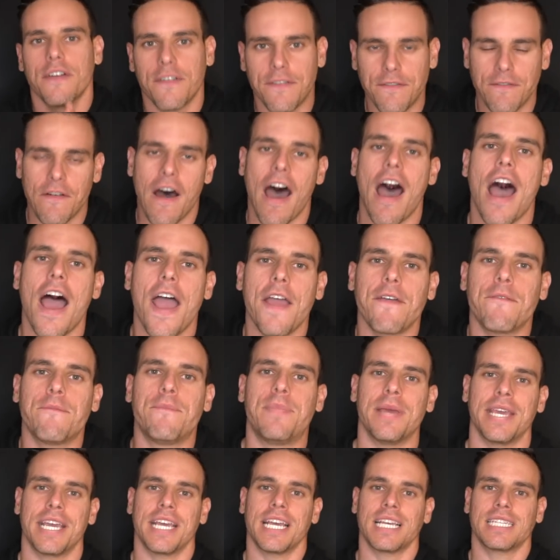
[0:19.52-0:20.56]
the 5
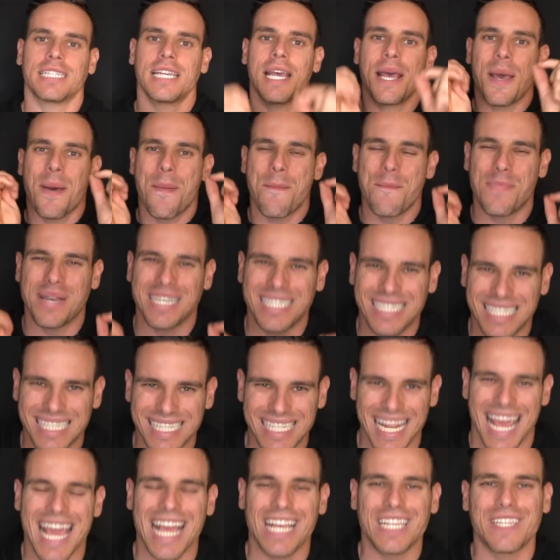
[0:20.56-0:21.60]
biggest
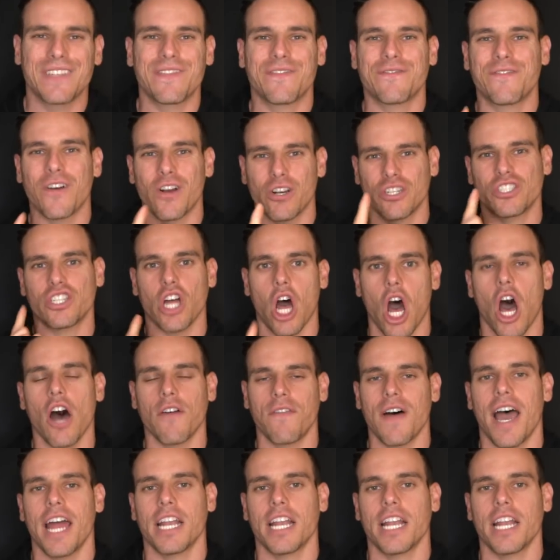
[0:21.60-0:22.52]
mistakes, first off,